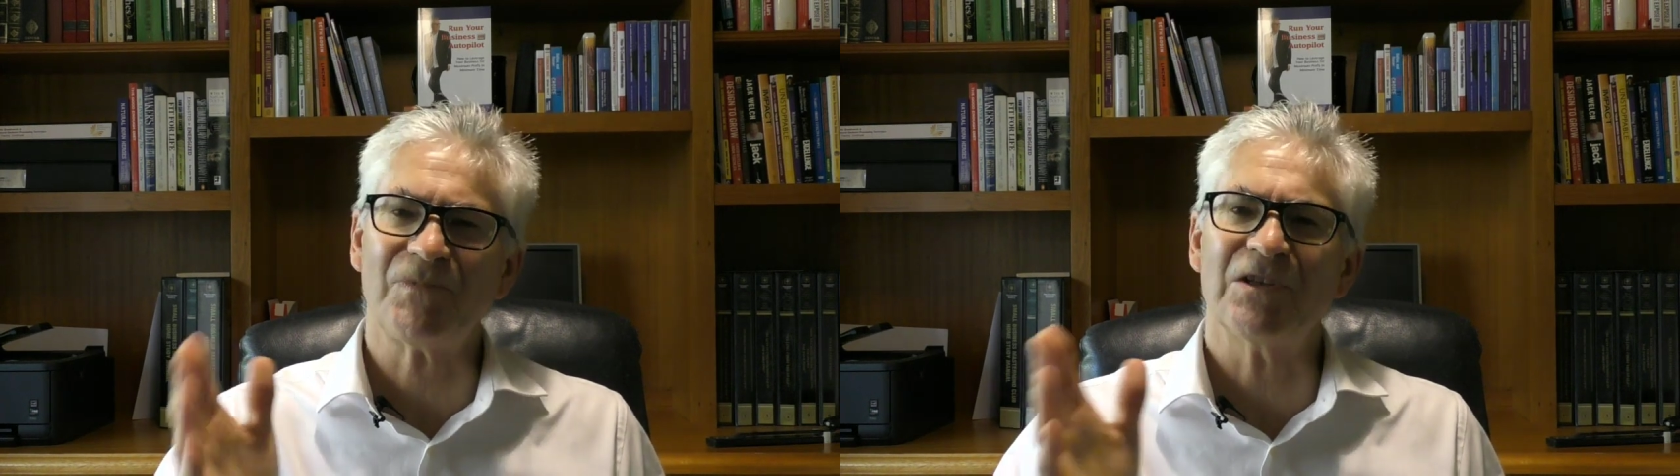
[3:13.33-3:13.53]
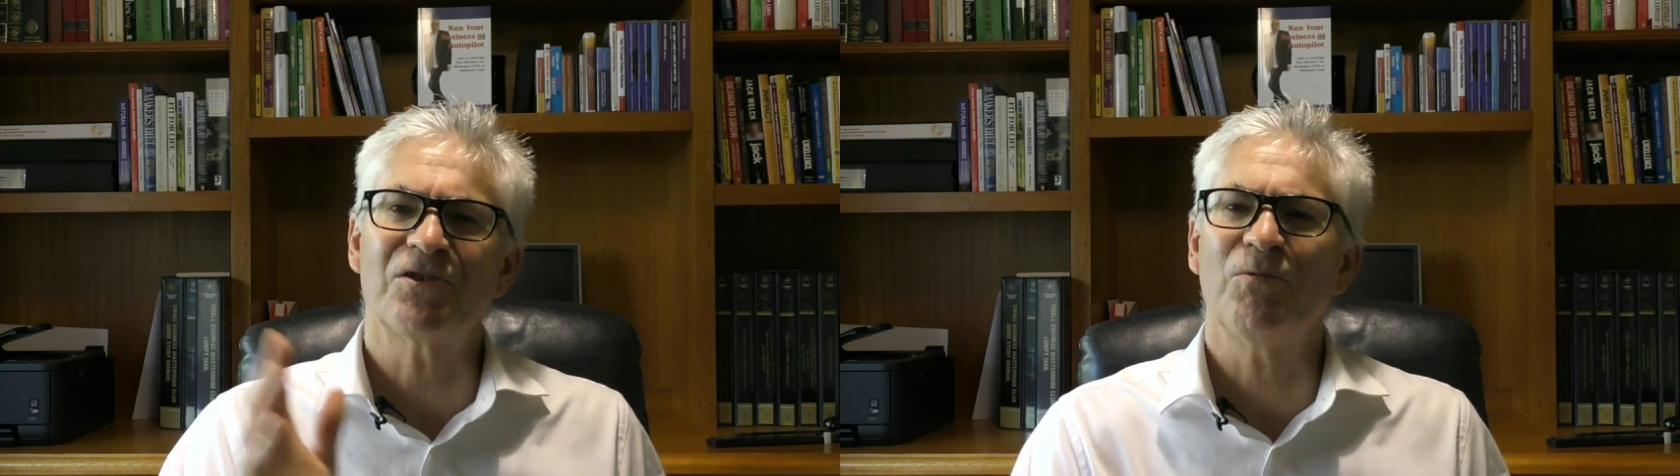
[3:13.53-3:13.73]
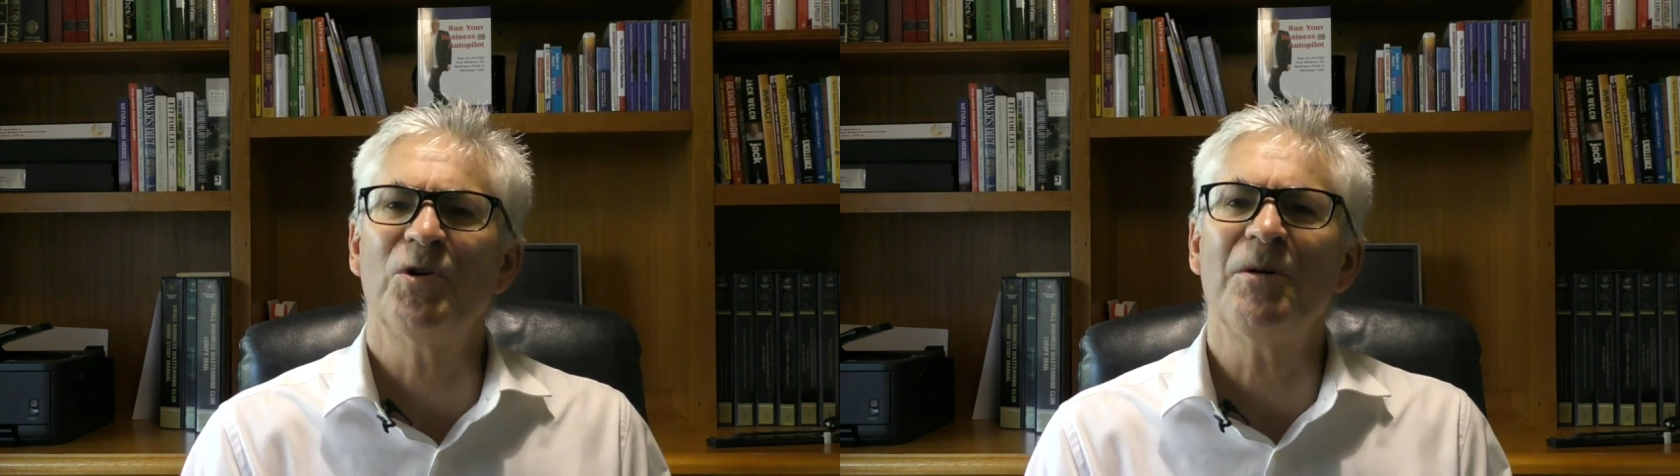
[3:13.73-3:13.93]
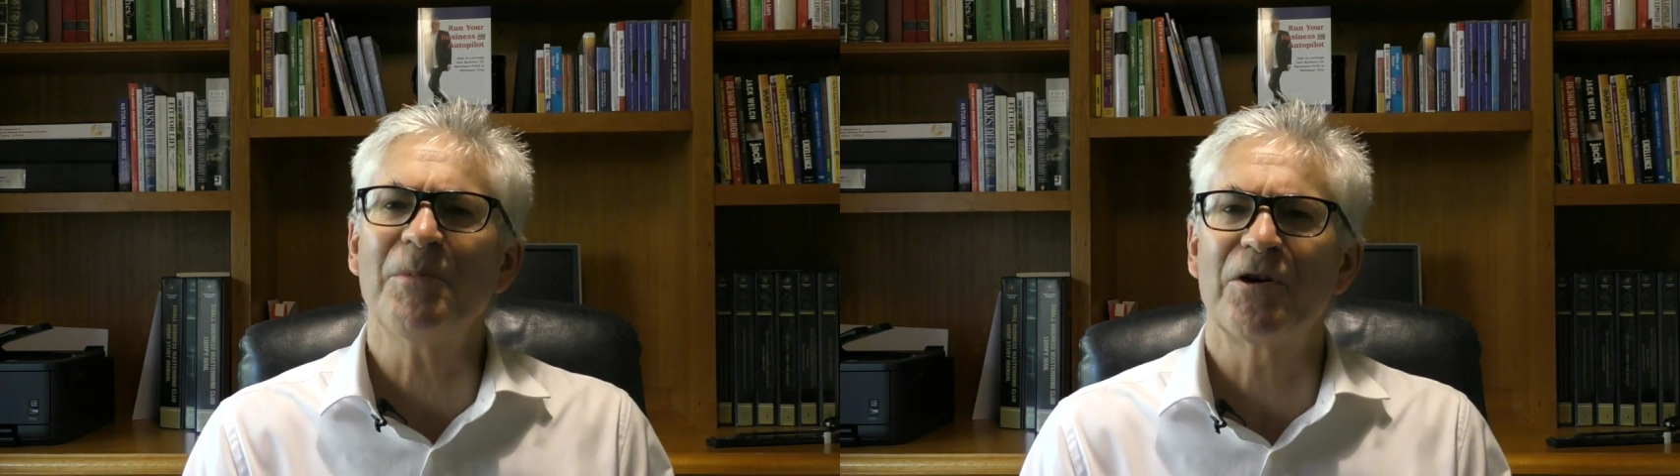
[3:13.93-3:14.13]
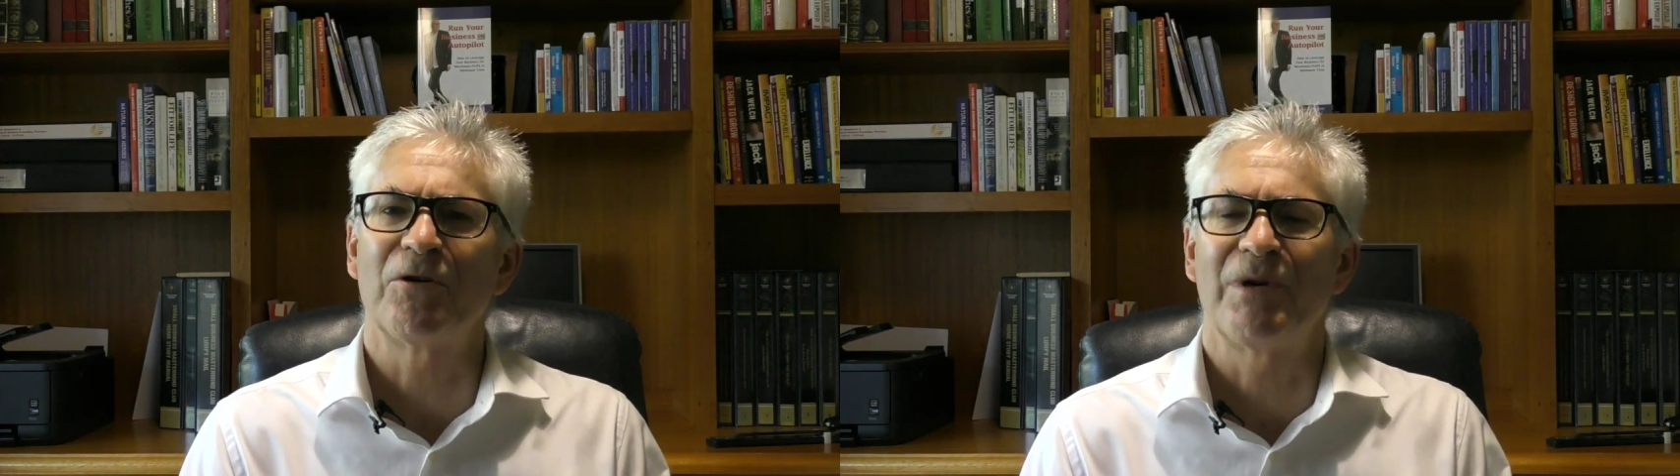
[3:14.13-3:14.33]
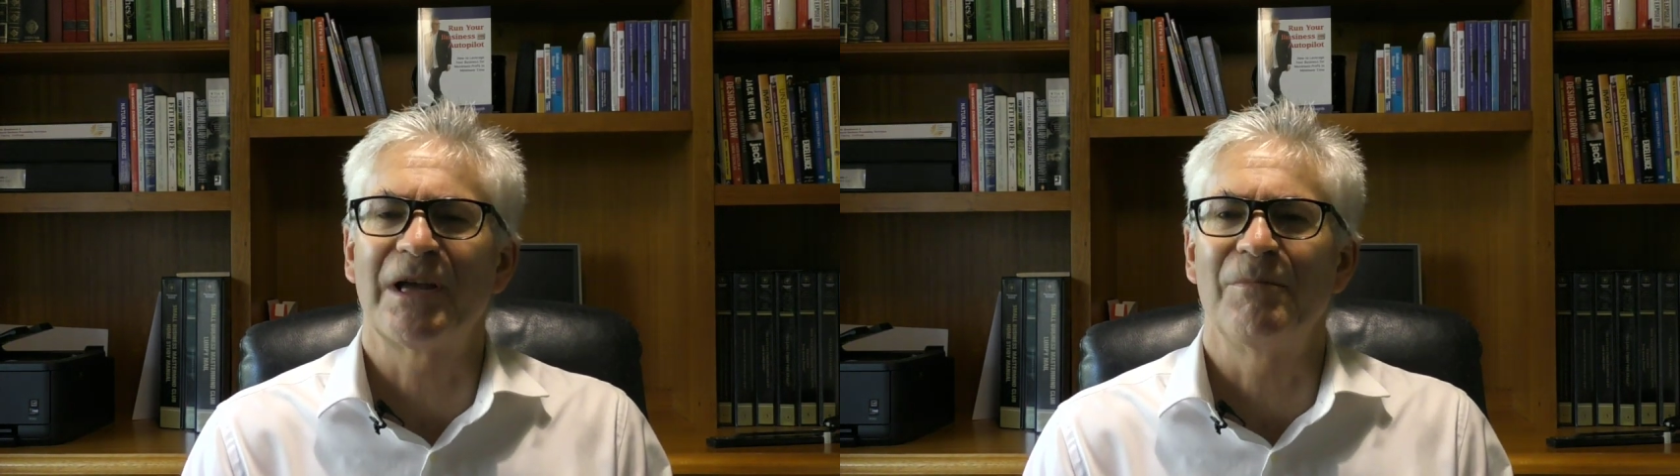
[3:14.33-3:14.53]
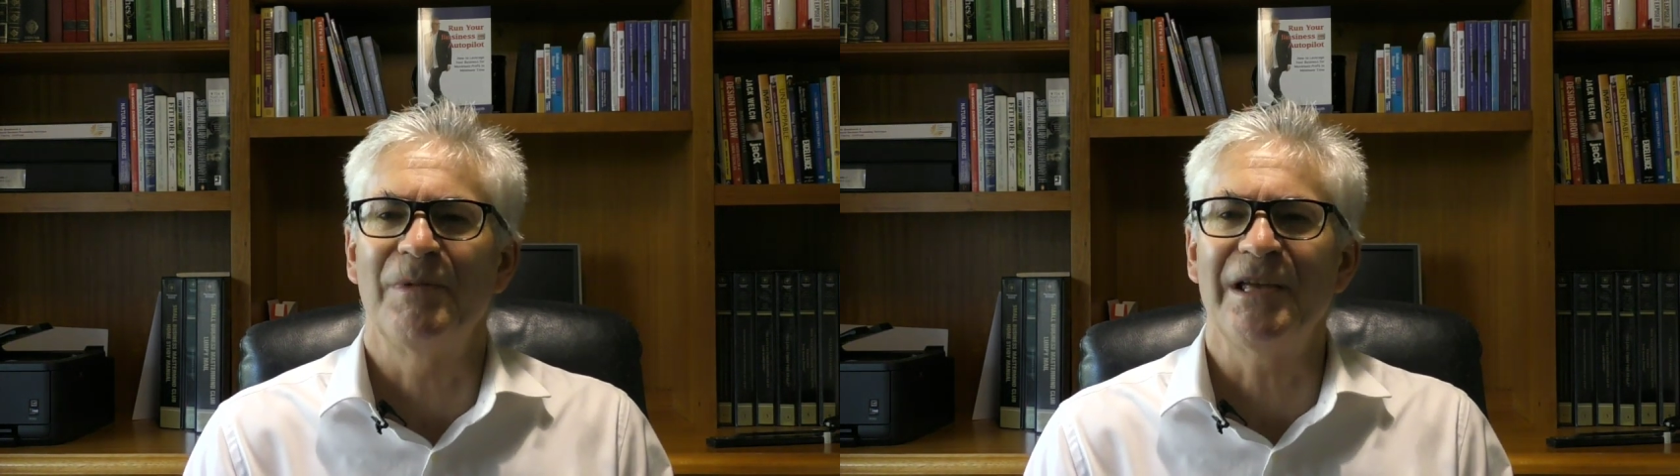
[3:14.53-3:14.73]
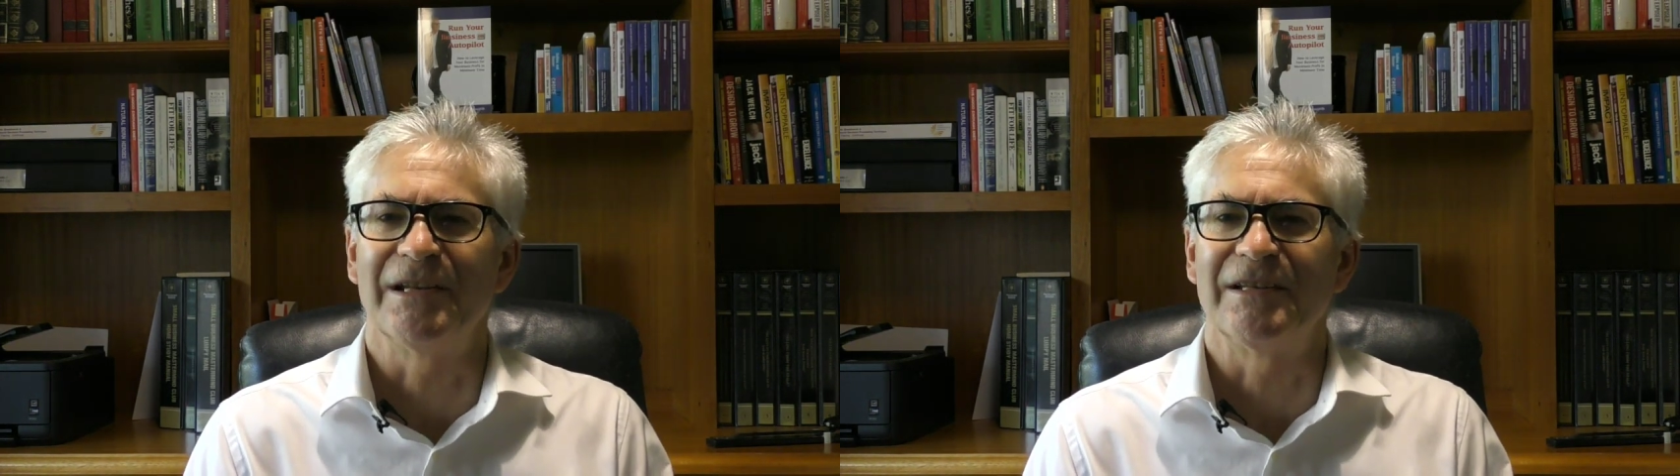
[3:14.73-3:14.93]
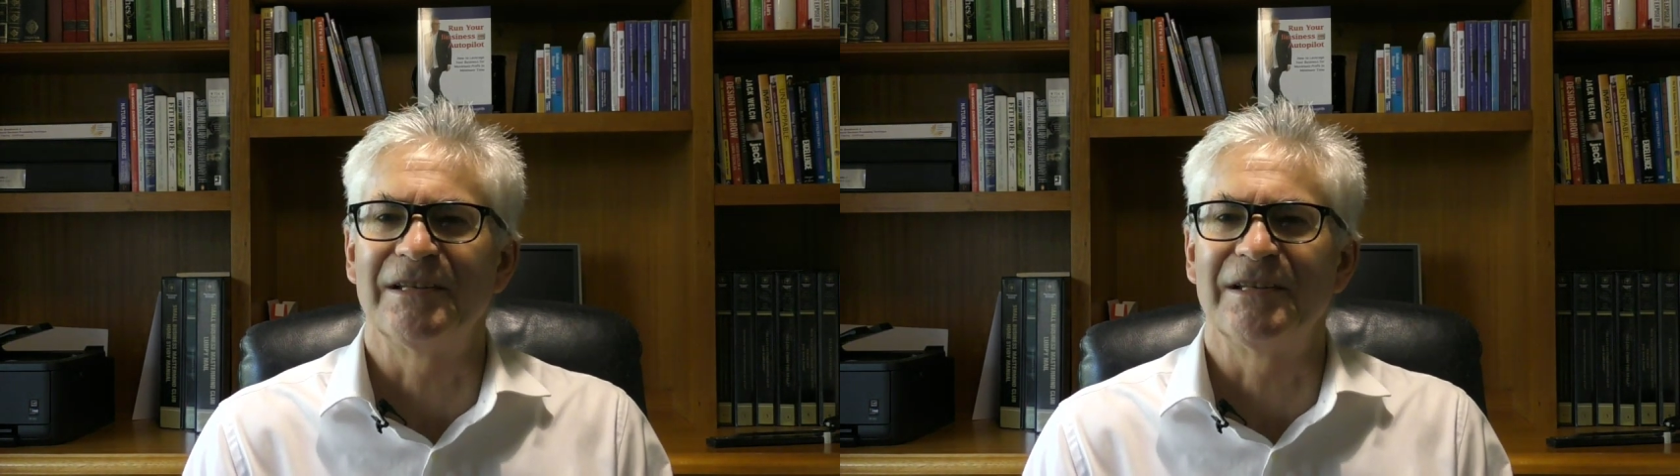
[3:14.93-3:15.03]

So what I'm going to recommend